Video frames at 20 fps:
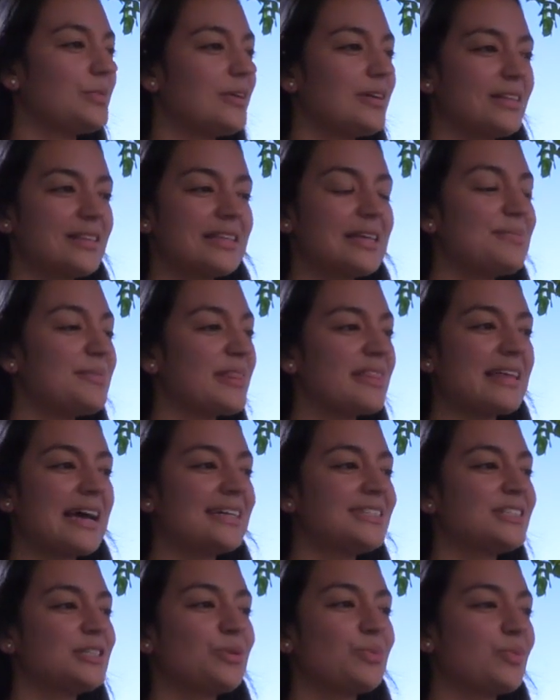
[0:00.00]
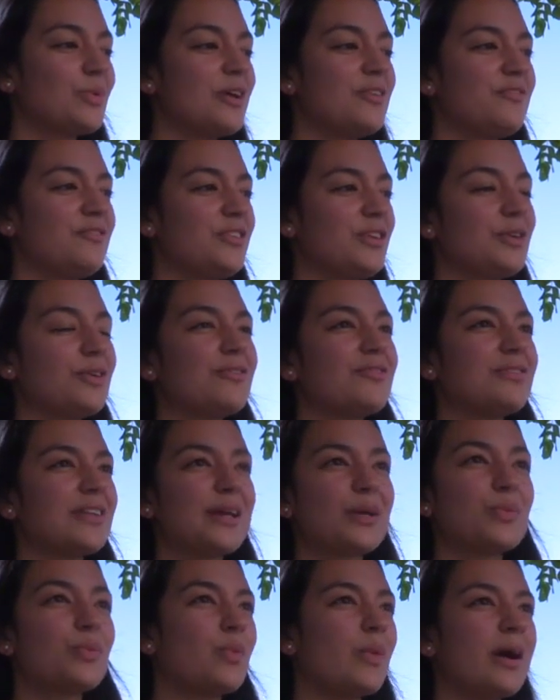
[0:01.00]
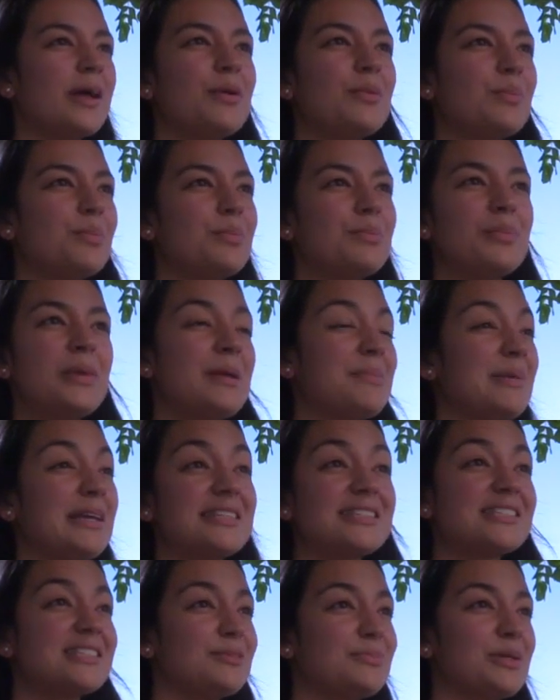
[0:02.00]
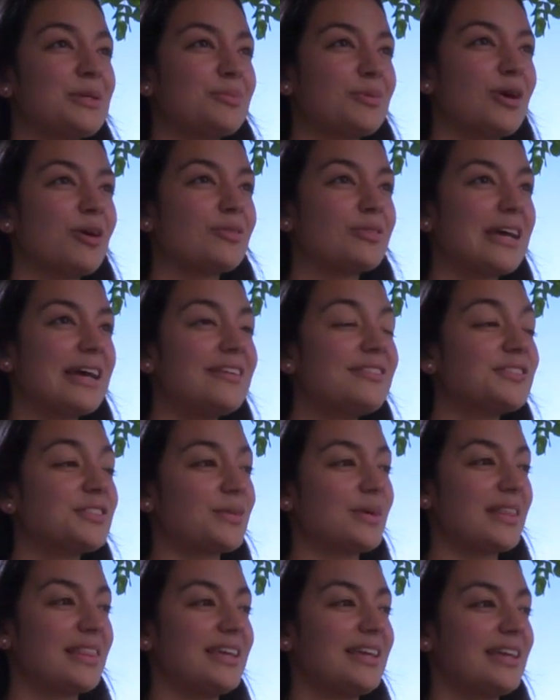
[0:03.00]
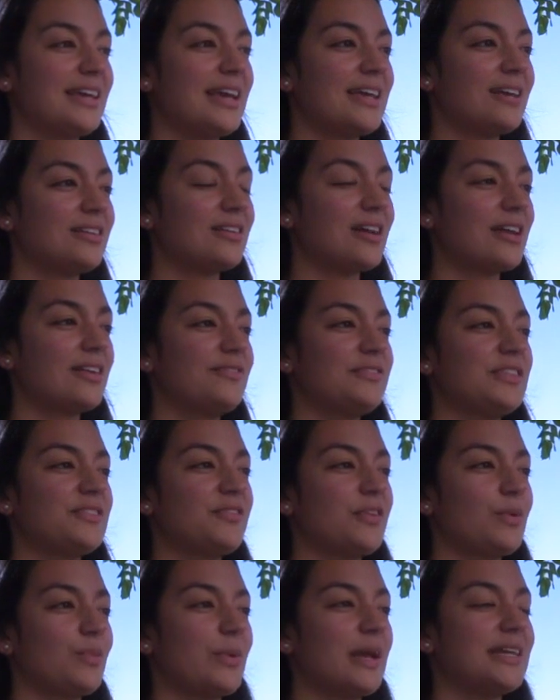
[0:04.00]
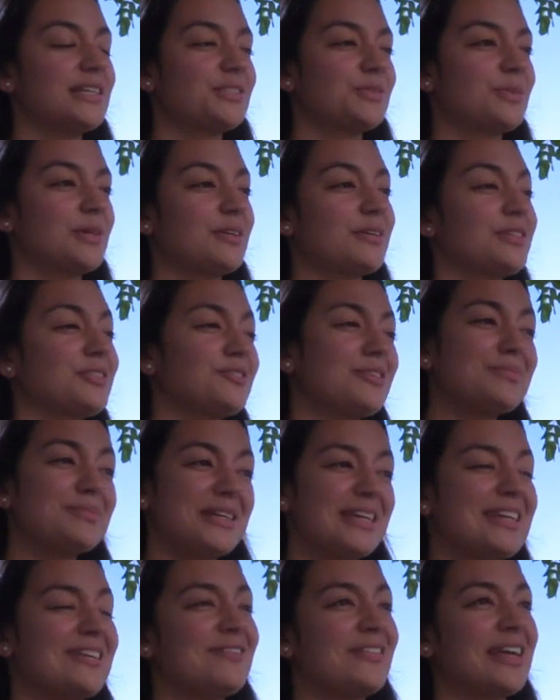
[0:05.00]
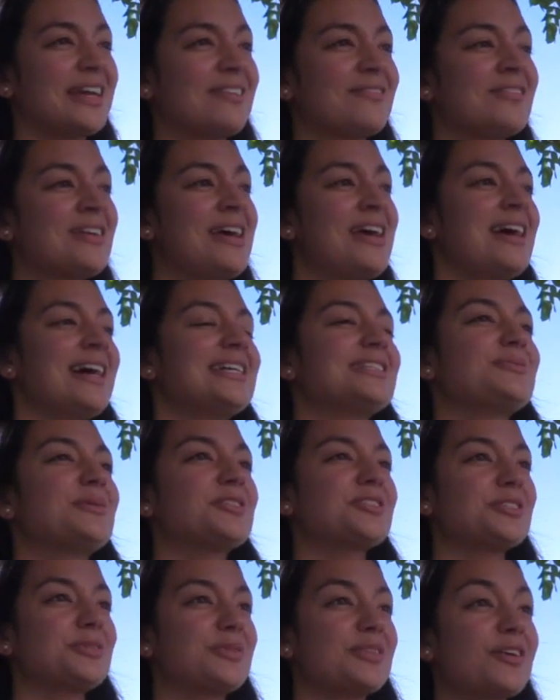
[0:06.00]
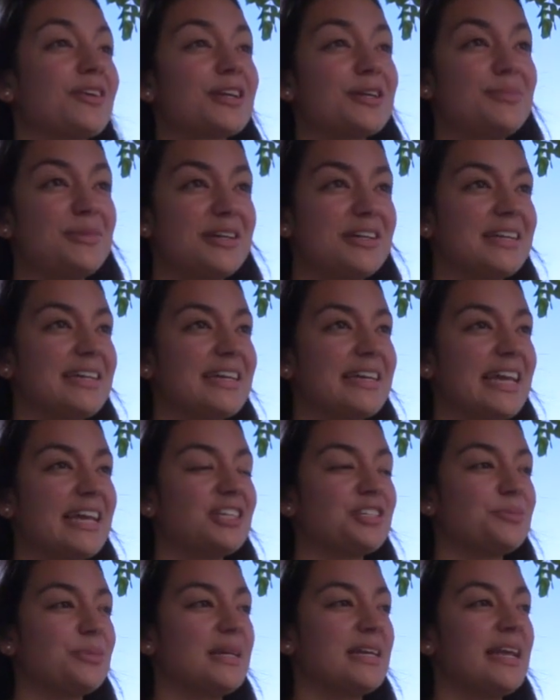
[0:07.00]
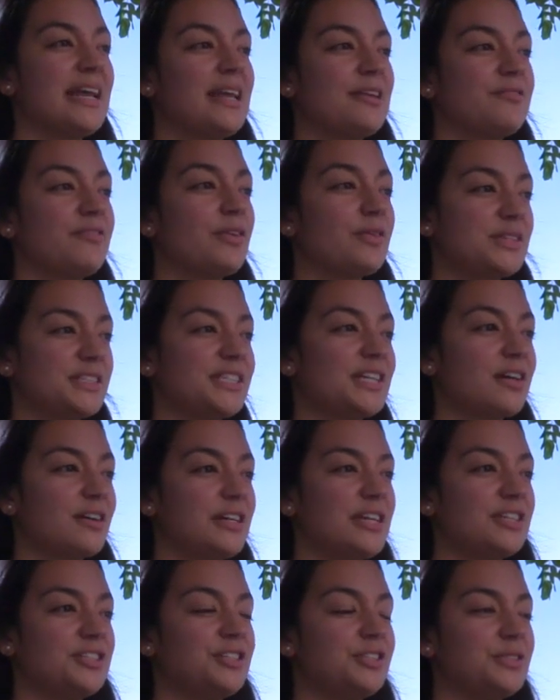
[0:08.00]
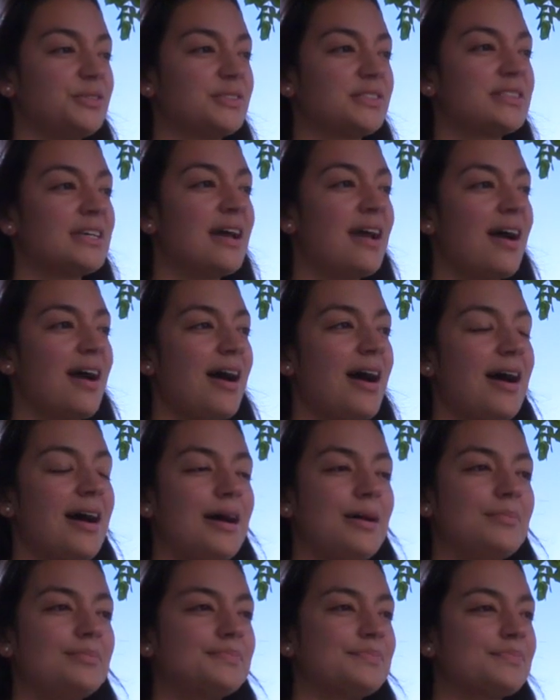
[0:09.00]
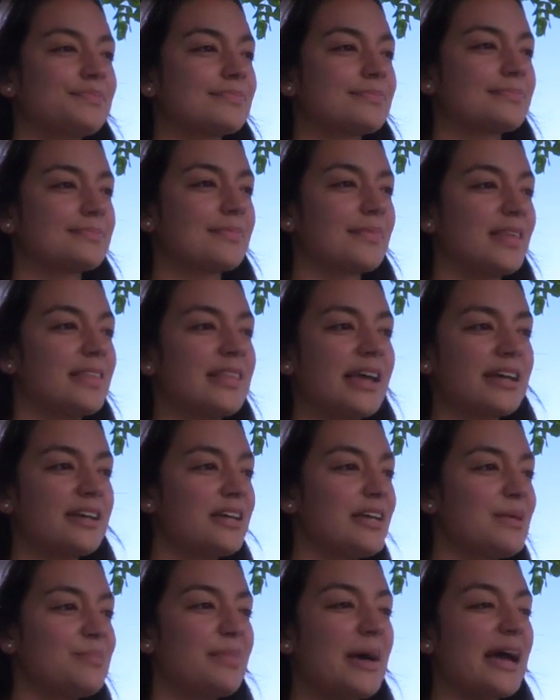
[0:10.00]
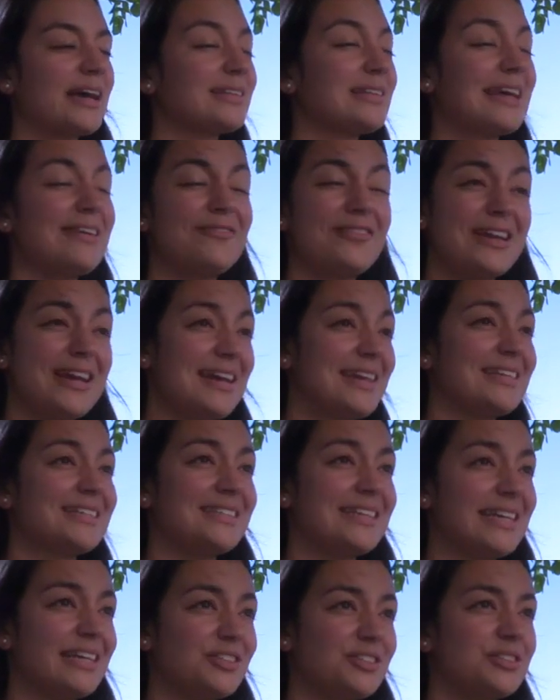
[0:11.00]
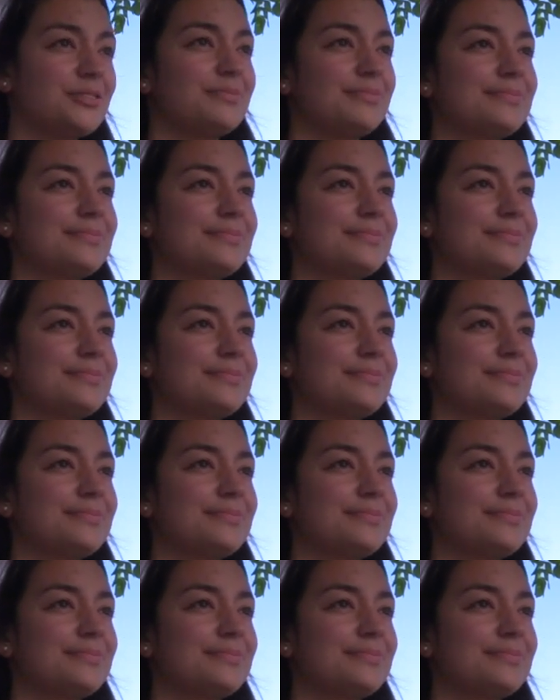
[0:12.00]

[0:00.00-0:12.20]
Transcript: limit that to one view of like what it means to be pro-life. So I think in a lot of different ways we are extremely innovative, especially with our community engagement and focusing on issues that could impact life at any stage.